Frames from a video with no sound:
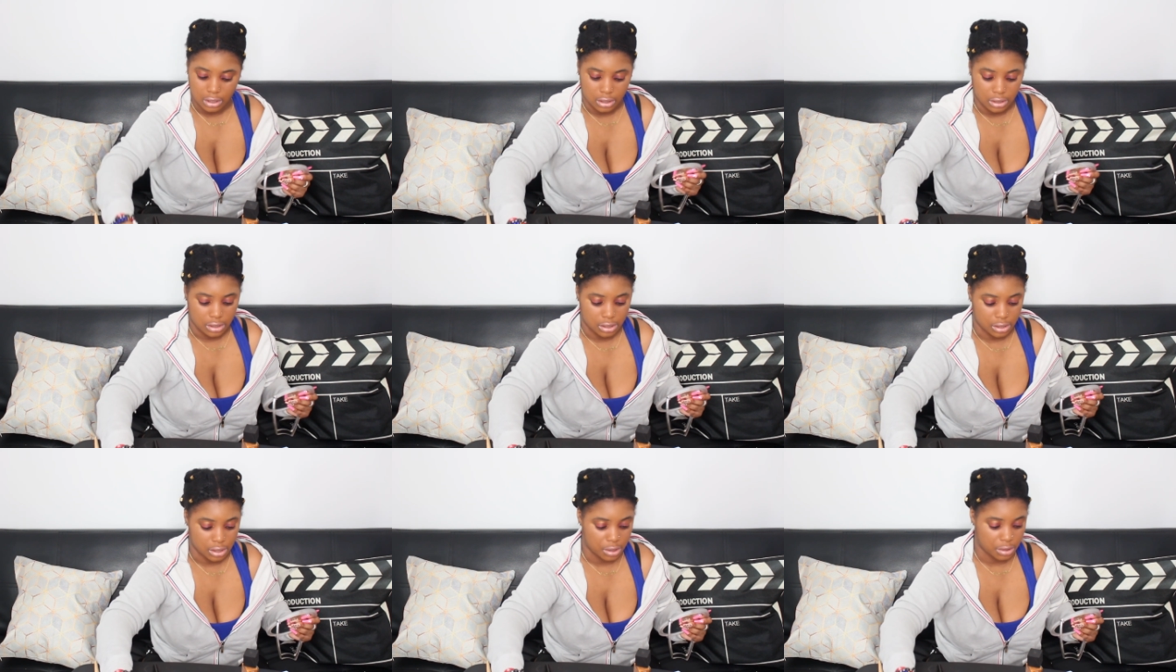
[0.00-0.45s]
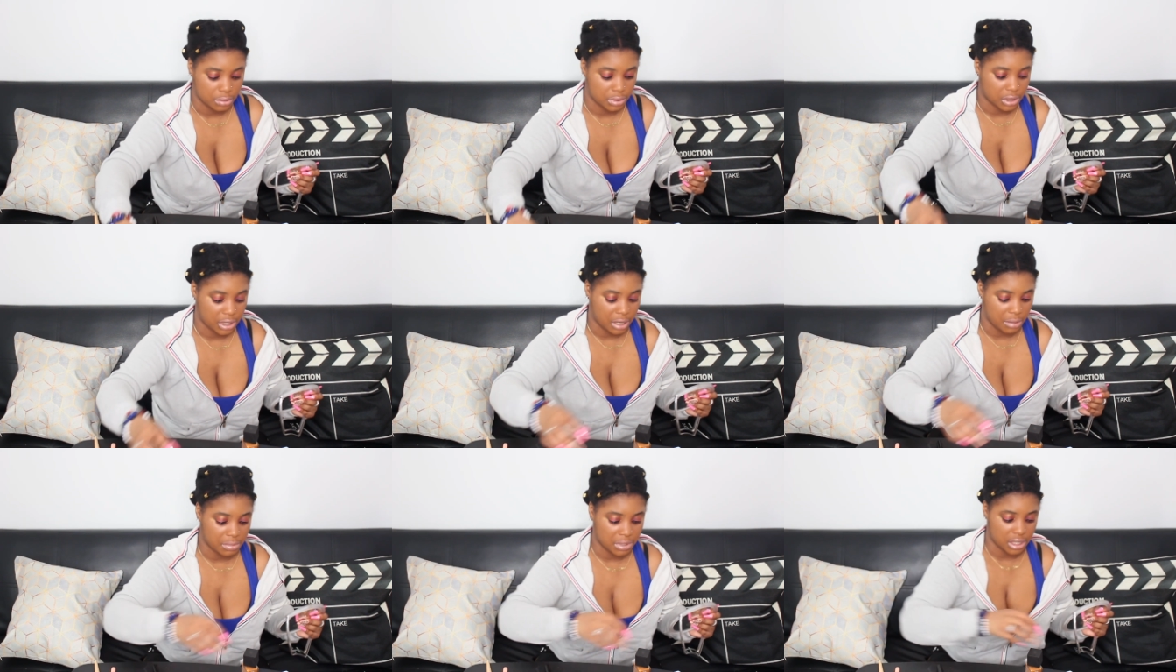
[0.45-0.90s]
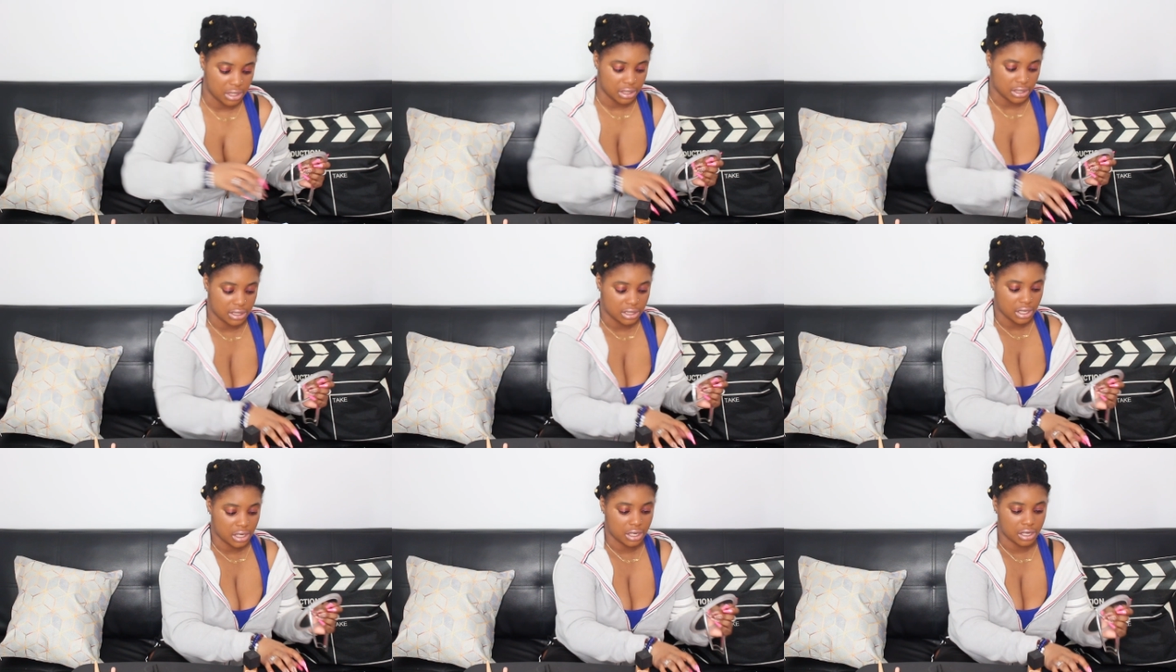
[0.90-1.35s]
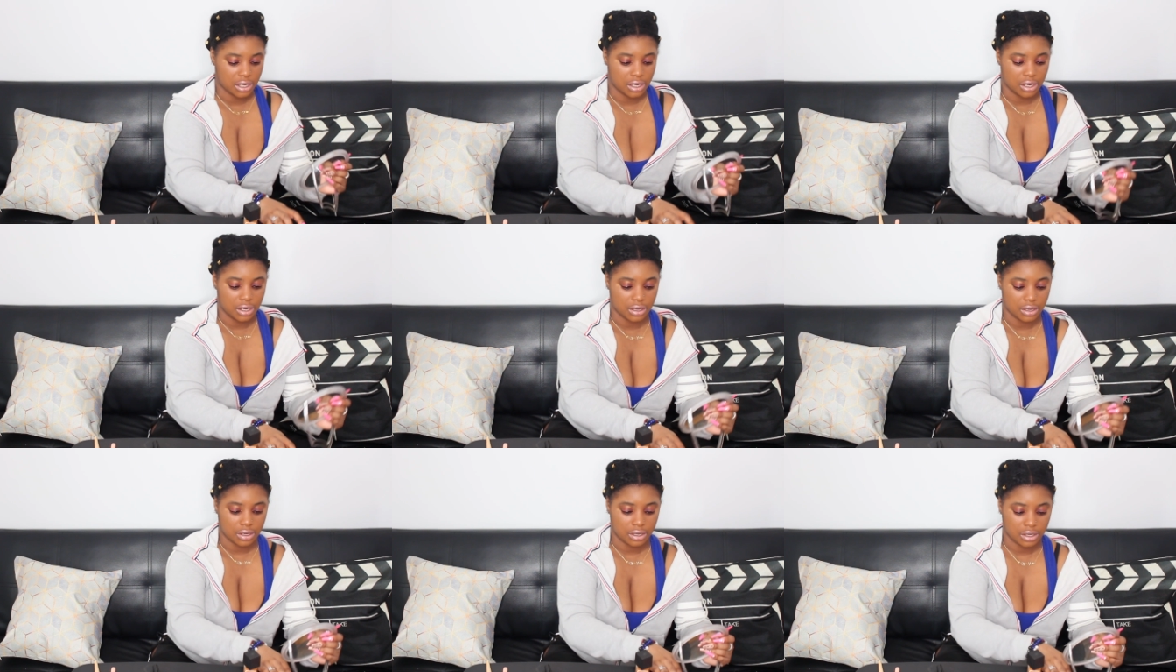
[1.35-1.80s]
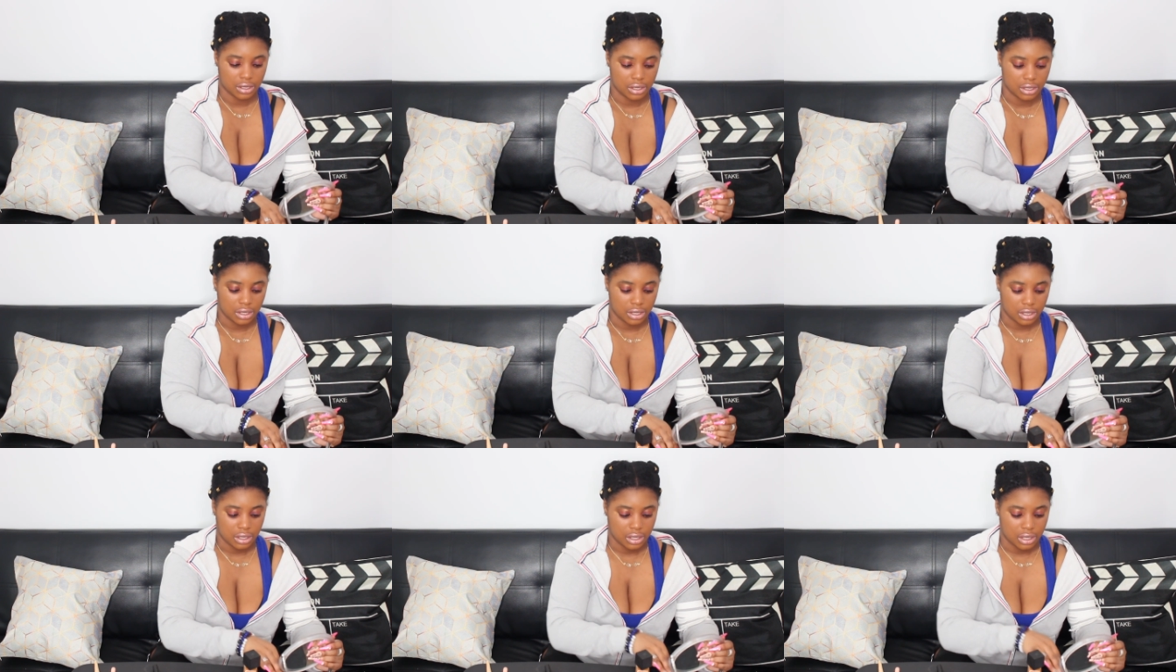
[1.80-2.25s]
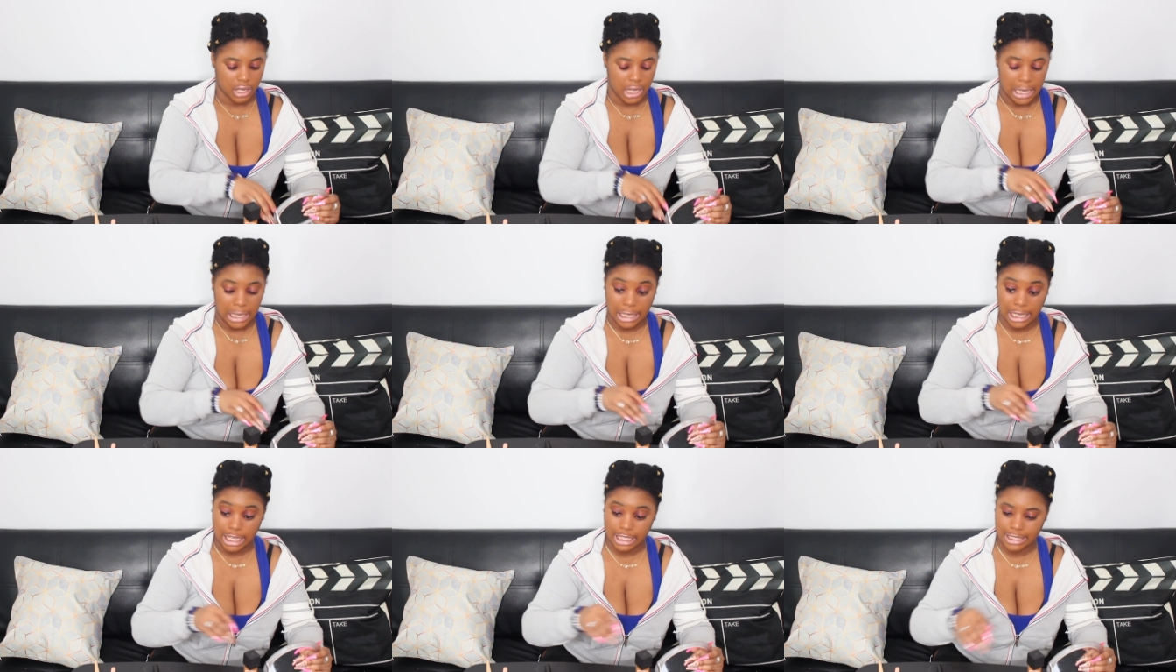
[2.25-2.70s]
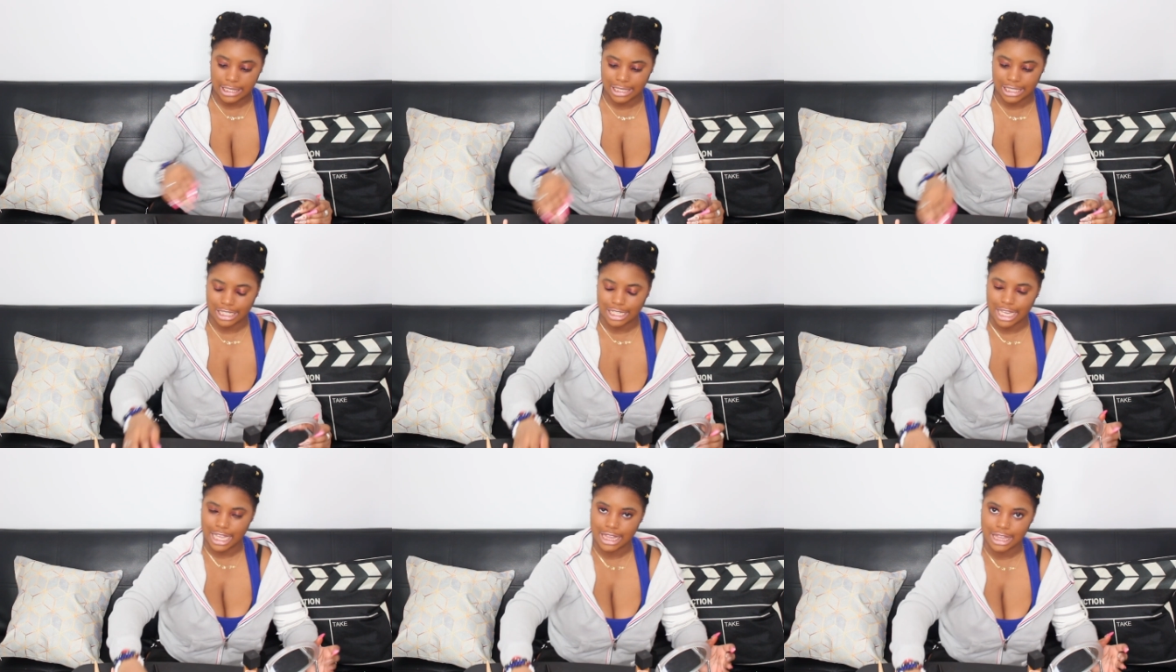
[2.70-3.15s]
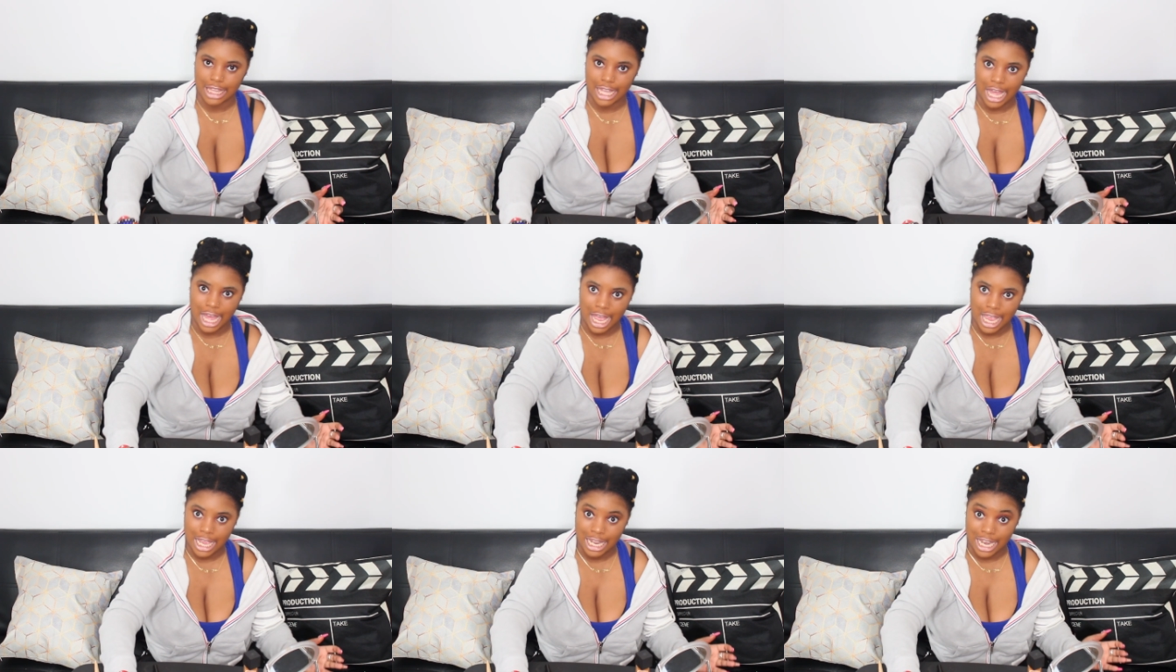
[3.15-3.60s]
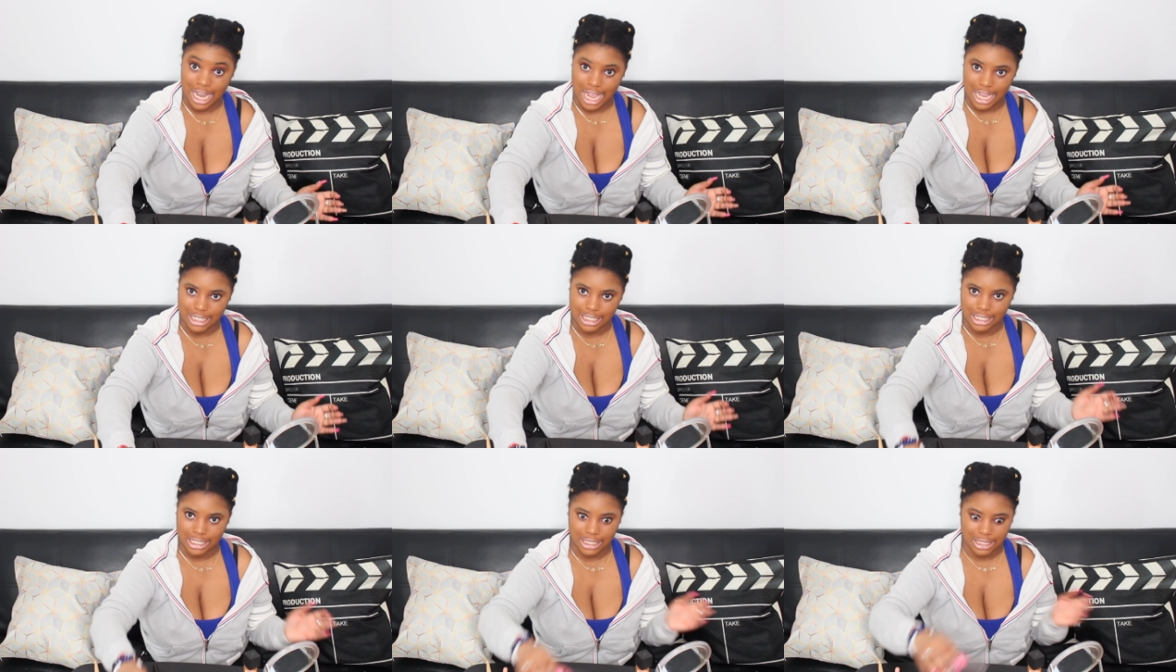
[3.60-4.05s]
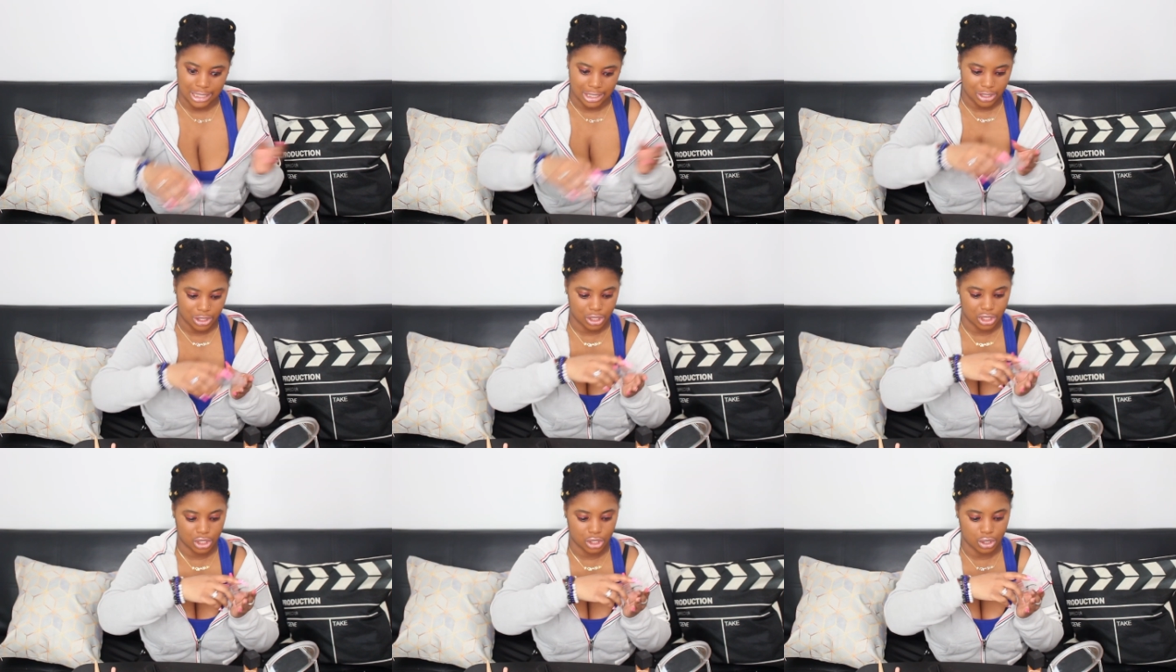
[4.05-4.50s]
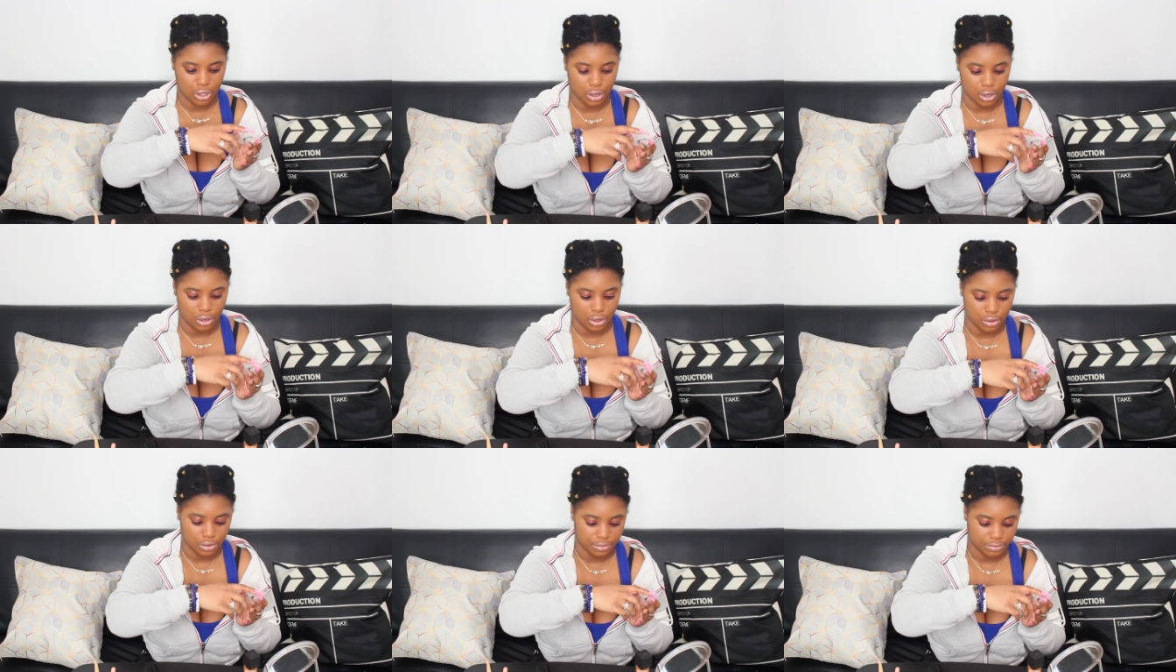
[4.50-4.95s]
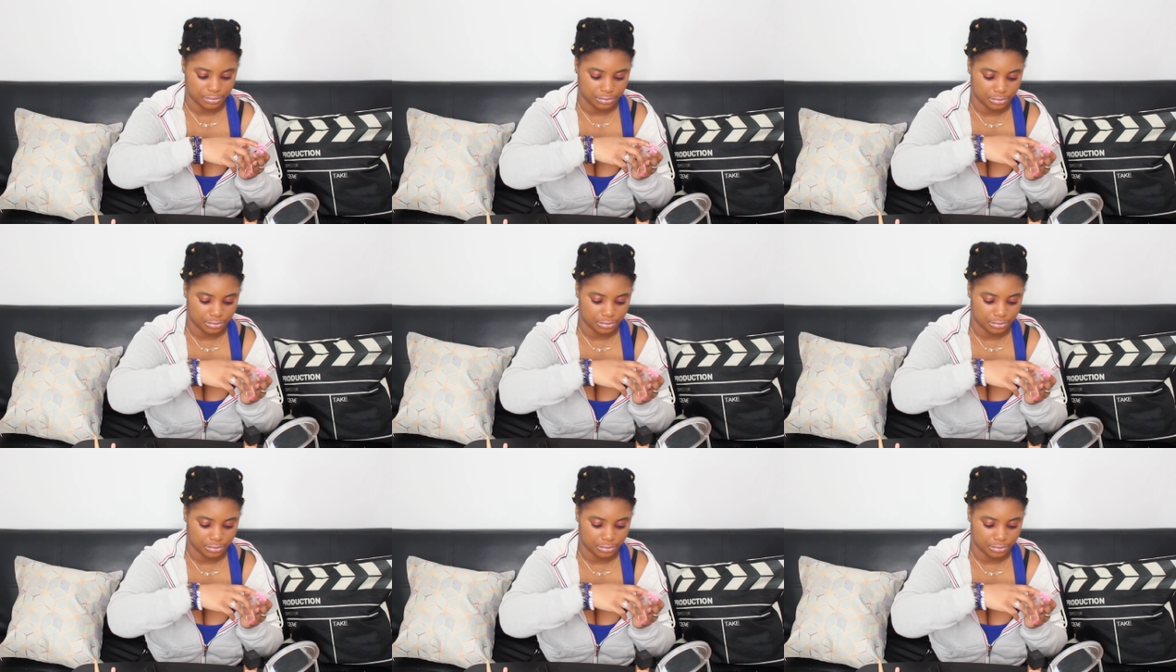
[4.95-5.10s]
So with that being said, let's look at the eyelashes. So